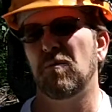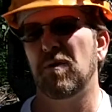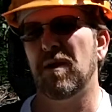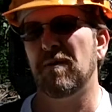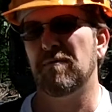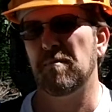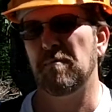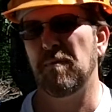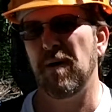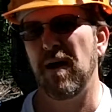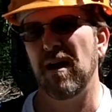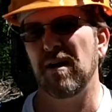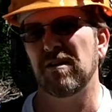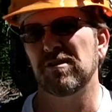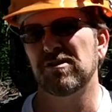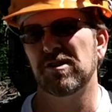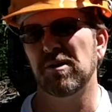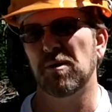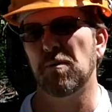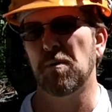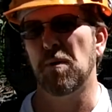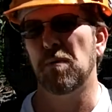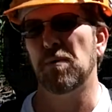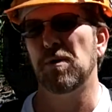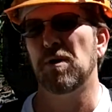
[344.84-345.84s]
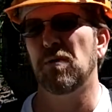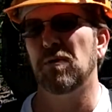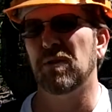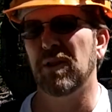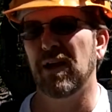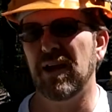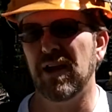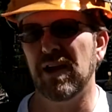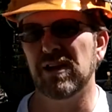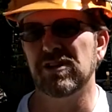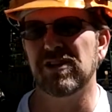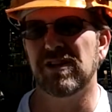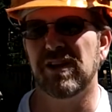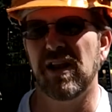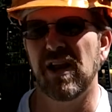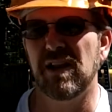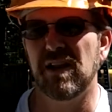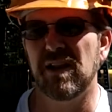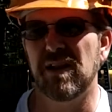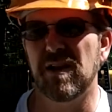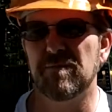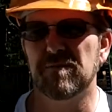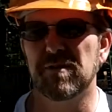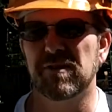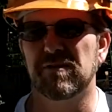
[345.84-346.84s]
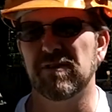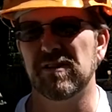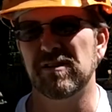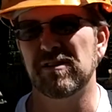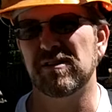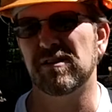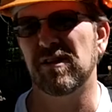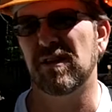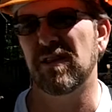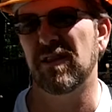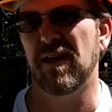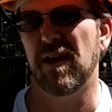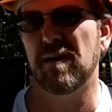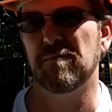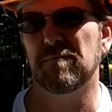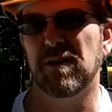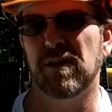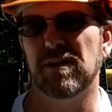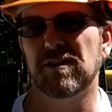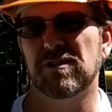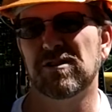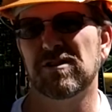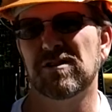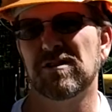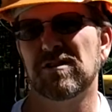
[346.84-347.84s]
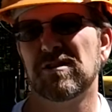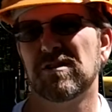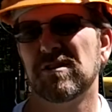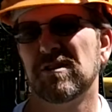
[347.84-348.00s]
we have a policy where we don't let educated immigrants in that much.